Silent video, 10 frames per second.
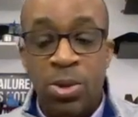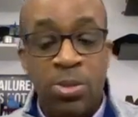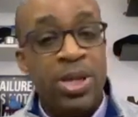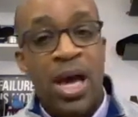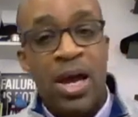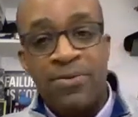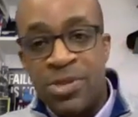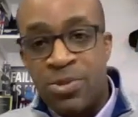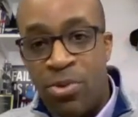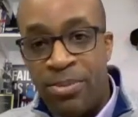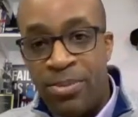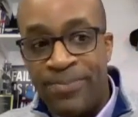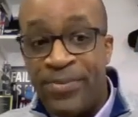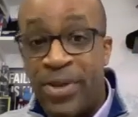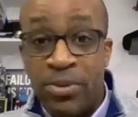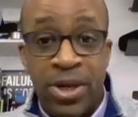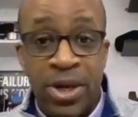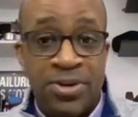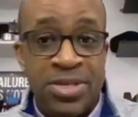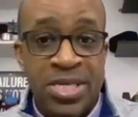There will be a lot of disappointment. I
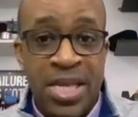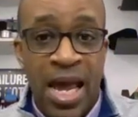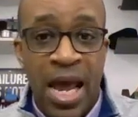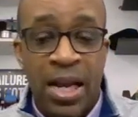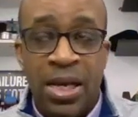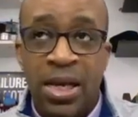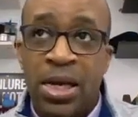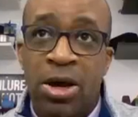will guarantee that.